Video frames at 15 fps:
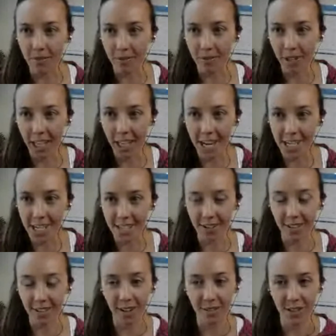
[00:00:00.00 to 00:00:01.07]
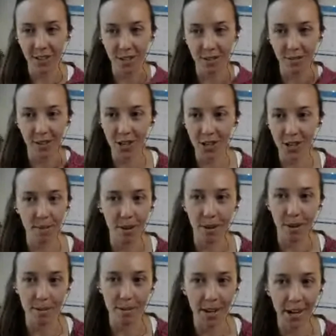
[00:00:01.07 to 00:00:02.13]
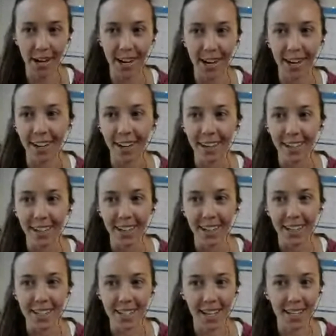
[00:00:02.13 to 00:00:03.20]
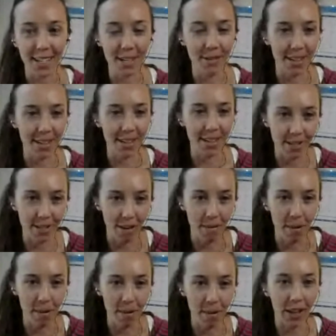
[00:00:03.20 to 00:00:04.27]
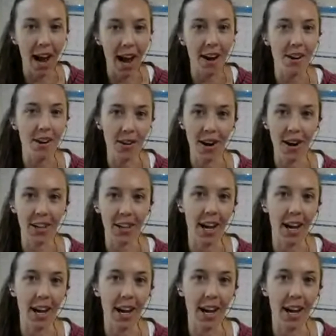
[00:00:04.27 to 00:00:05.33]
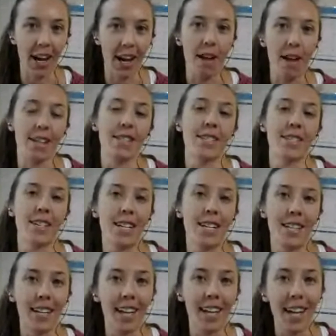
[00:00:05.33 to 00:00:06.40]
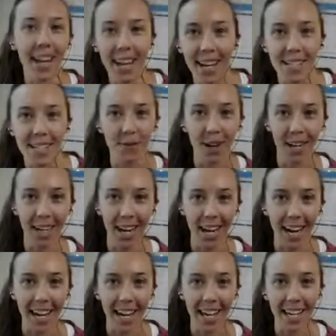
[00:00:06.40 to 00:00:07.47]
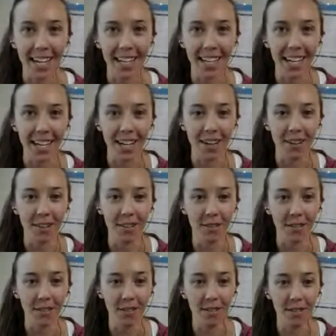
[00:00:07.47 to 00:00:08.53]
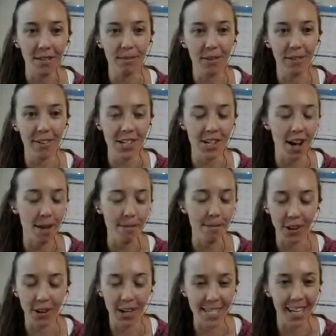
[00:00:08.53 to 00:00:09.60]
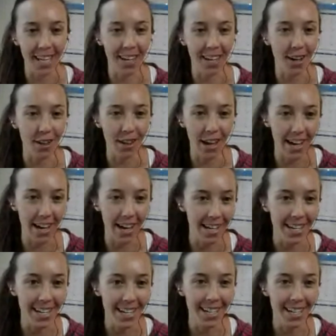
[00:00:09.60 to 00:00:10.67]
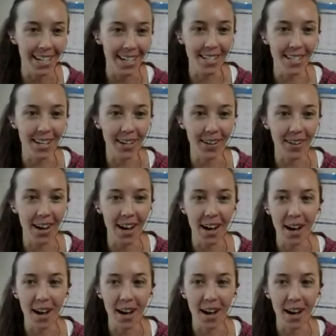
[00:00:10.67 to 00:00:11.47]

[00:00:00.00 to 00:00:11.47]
really, I would love to just feature you on my website and just get some insights from you, like how you do it all, like how do you balance the kids and working and professional obstacle racing and all that. So